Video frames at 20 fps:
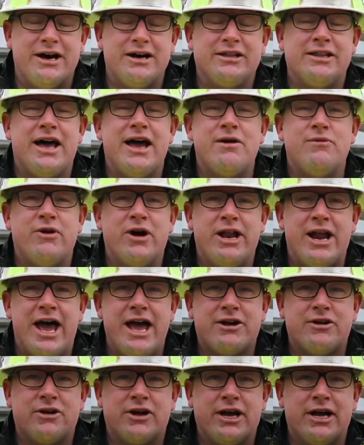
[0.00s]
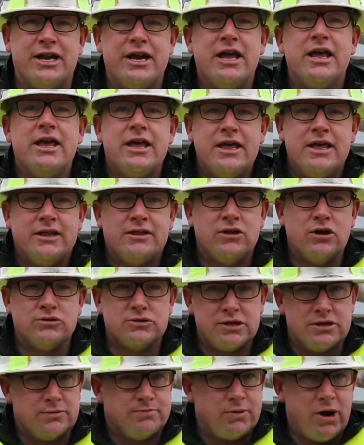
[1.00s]
lightweight aggregate, those
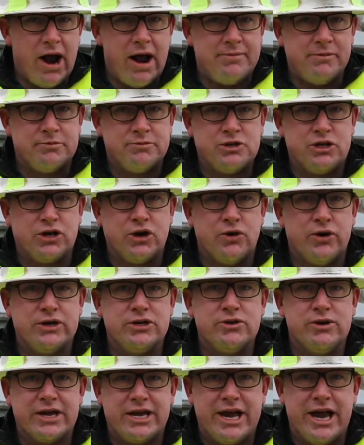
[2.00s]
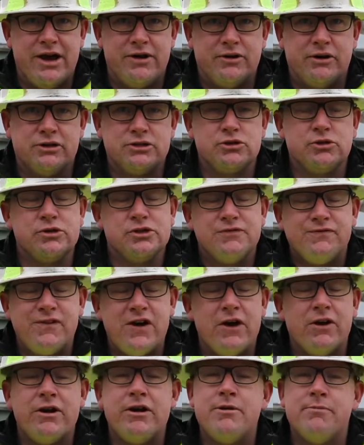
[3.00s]
are the problems you're going to encounter. So it's
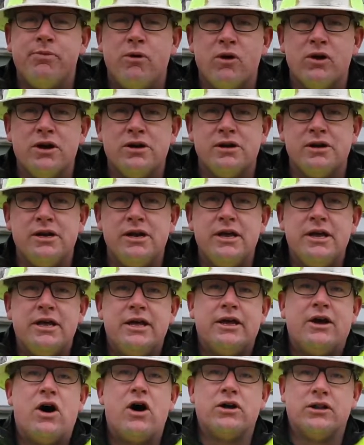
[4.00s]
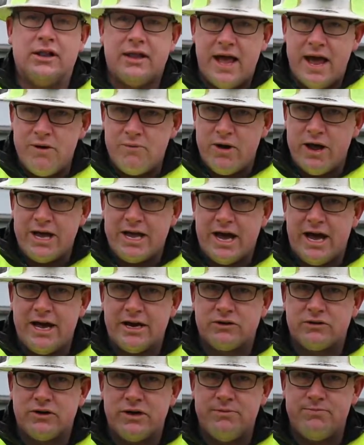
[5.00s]
very important on lightweight
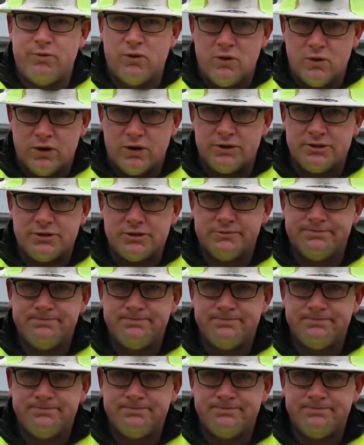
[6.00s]
concrete pours